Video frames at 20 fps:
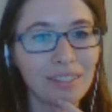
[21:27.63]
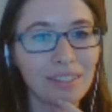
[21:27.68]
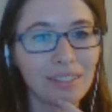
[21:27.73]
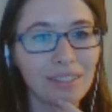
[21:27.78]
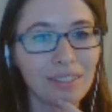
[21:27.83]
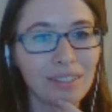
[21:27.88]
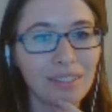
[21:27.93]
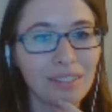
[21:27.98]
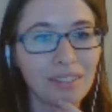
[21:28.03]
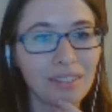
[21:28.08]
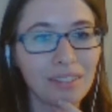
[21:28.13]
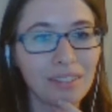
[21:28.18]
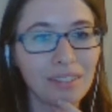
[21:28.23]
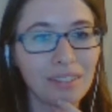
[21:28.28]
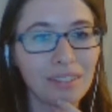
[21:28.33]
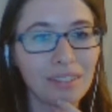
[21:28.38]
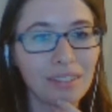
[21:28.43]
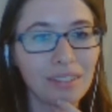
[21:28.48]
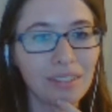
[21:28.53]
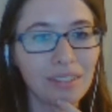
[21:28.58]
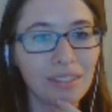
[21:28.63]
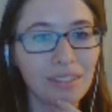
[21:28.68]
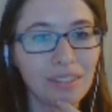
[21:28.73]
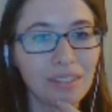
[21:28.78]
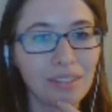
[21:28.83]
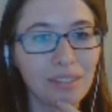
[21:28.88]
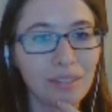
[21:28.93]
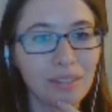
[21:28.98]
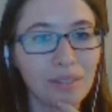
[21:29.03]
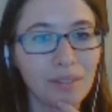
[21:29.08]

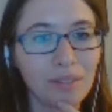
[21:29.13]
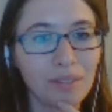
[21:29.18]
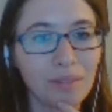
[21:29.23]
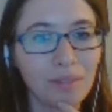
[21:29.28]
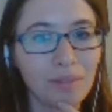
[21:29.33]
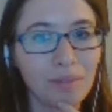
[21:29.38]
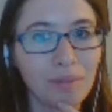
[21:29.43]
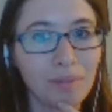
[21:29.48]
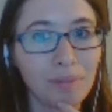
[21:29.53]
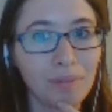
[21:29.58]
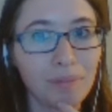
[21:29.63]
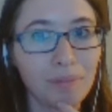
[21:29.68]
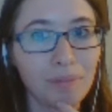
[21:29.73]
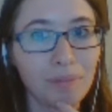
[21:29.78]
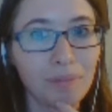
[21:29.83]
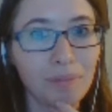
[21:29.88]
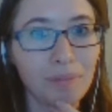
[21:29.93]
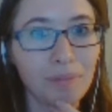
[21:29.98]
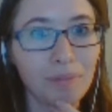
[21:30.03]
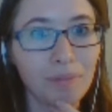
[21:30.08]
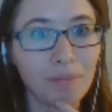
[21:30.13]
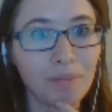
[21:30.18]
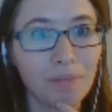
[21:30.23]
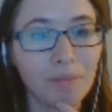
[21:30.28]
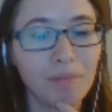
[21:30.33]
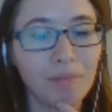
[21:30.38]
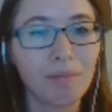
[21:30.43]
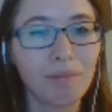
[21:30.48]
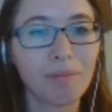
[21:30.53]
This person isn't speaking.